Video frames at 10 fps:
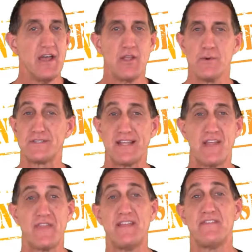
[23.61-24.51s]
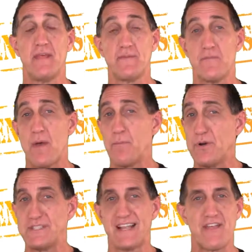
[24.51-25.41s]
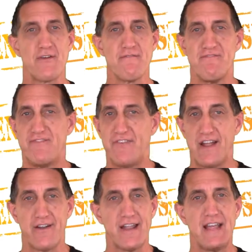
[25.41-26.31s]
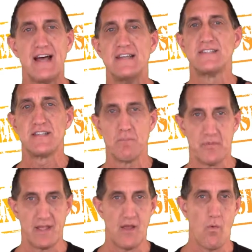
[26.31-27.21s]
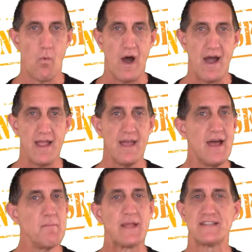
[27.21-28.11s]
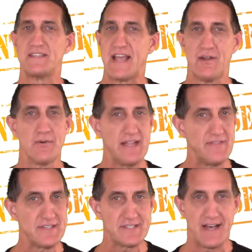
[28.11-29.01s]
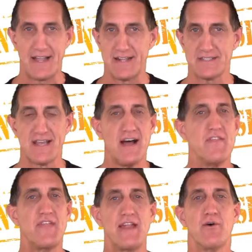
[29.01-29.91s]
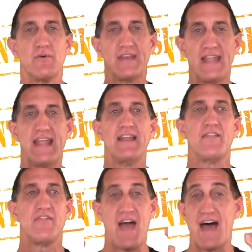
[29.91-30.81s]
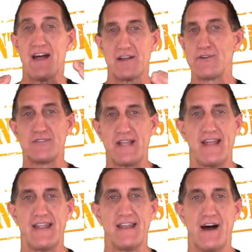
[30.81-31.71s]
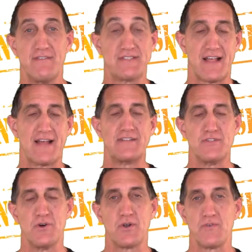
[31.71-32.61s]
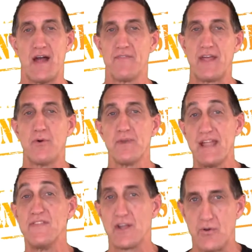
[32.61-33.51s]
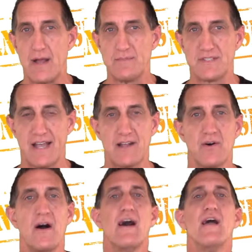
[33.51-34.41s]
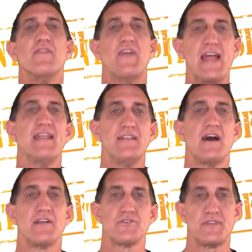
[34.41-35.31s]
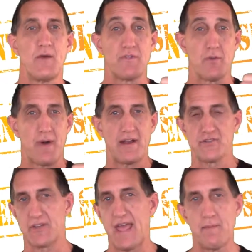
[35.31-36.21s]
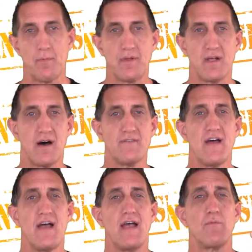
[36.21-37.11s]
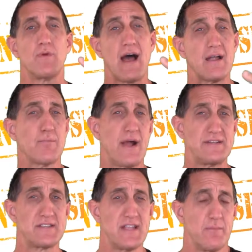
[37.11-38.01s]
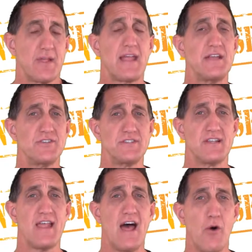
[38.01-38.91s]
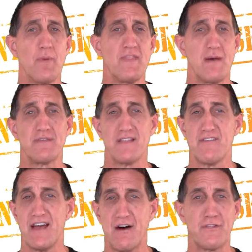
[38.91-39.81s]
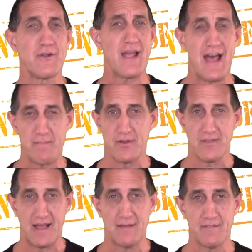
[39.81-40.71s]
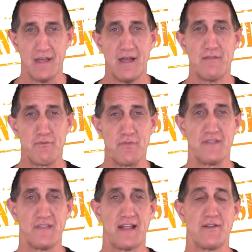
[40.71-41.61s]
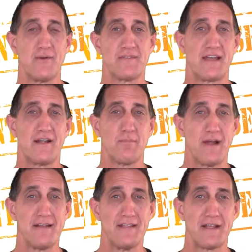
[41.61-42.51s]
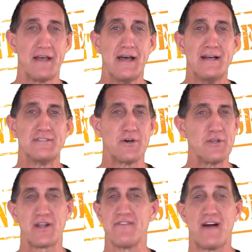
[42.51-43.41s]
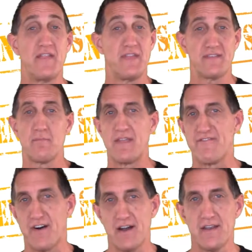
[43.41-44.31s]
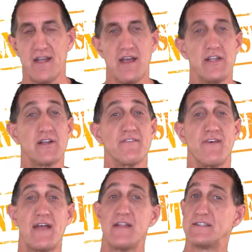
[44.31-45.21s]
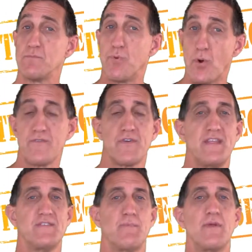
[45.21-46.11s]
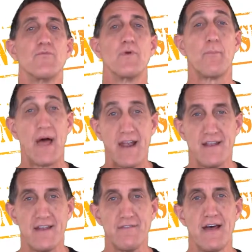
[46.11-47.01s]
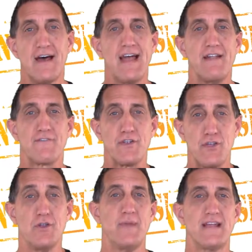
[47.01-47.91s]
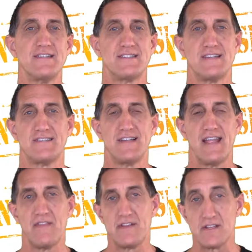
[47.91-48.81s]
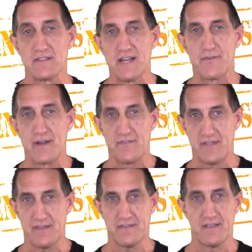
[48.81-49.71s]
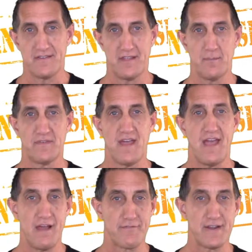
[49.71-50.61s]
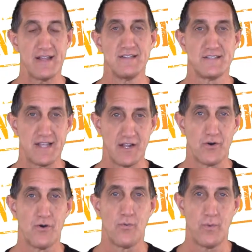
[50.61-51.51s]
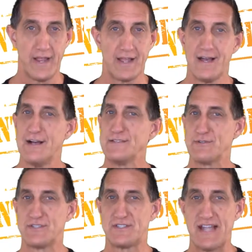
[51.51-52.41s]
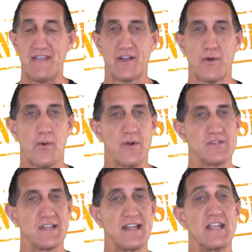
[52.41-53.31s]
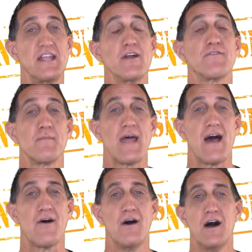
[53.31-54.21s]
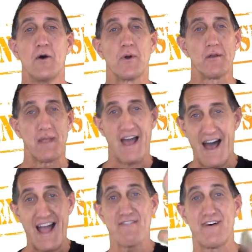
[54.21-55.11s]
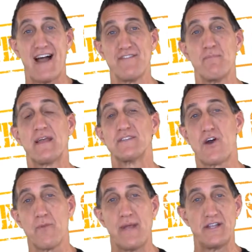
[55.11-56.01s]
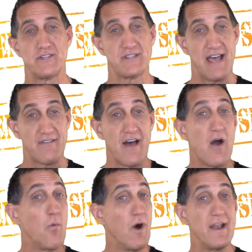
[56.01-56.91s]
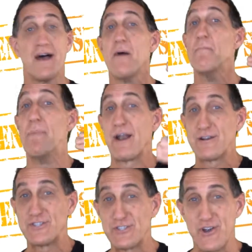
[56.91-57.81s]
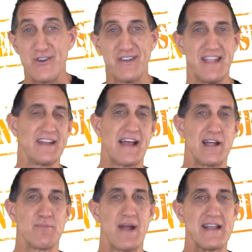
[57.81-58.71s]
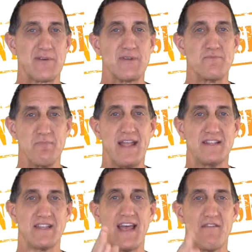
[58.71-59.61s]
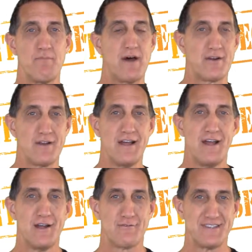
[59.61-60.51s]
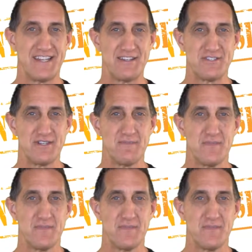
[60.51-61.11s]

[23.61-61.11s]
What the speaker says: You will see that these tips have been put together very simply. Why? Because they don't need the science. They don't need that understanding of, as I like to joke around, they don't need the Krebs cycle. They need to understand what their bodies are capable of and chiropractic's implications in helping them to live healthier, happier lives through this thing known as chiropractic. So you're going to find that these can be fun. You're going to find that it's important for these to be repetitive and for you to be consistent in the delivery of these tips every single week. So stay the course, and a year from now, we're going to be high-fiving because our patients have what? Better certainty in chiropractic, which means they have better retention.